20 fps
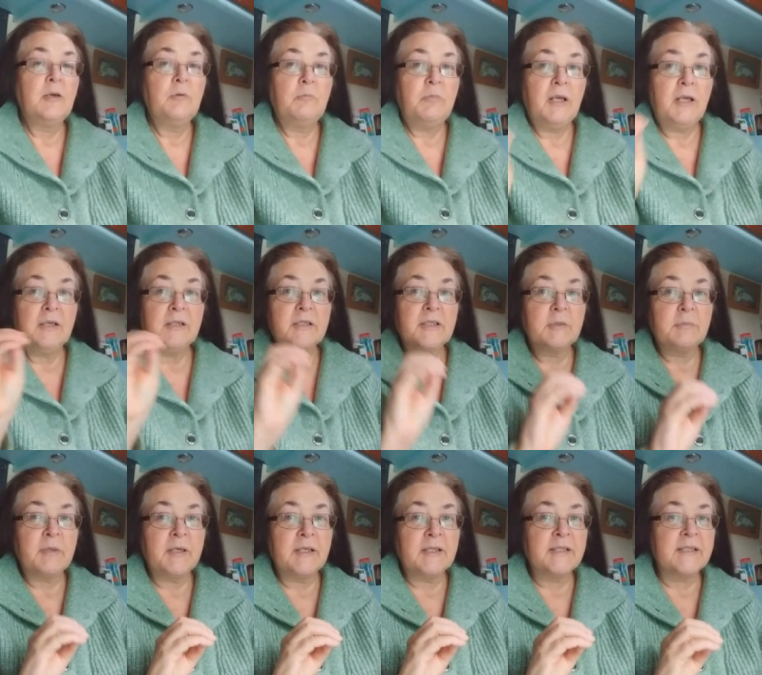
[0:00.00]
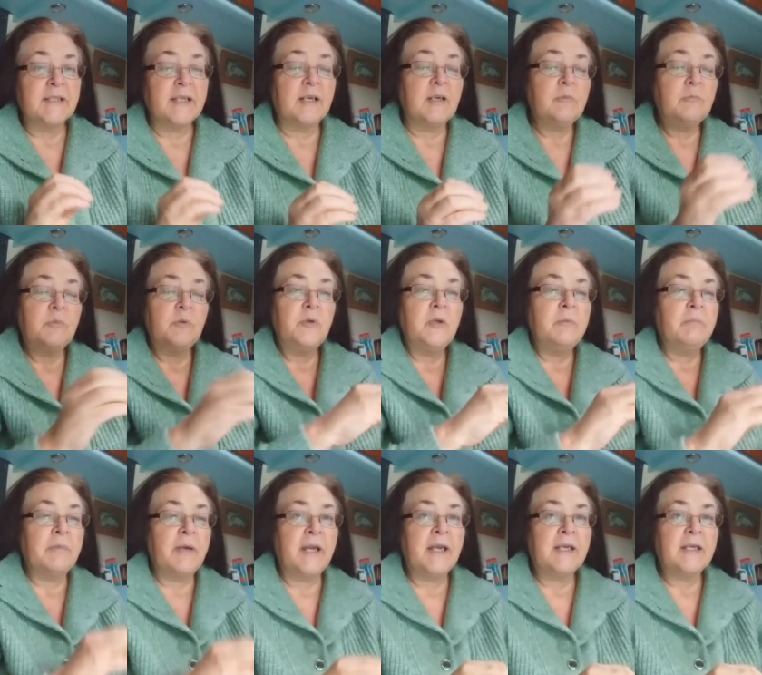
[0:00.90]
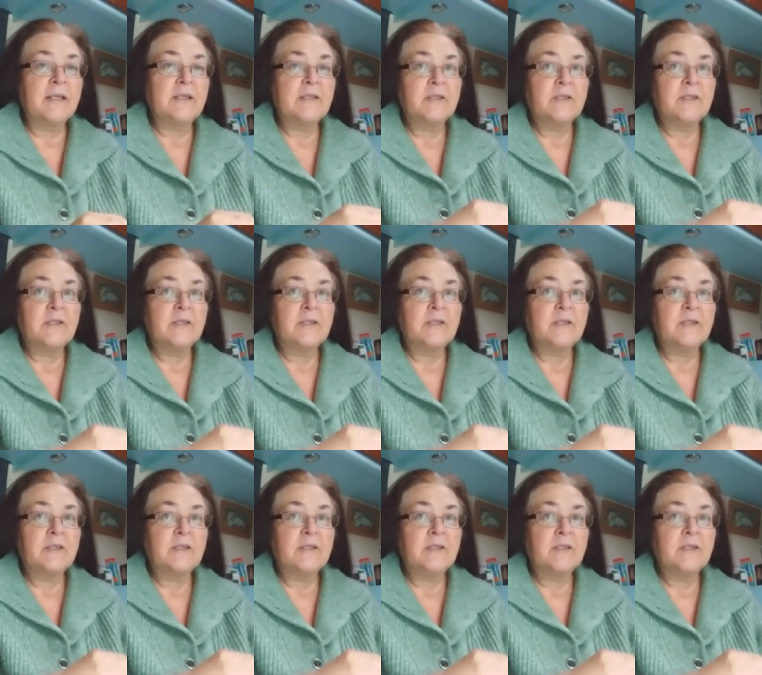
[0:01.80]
plucked a person out, brought him back,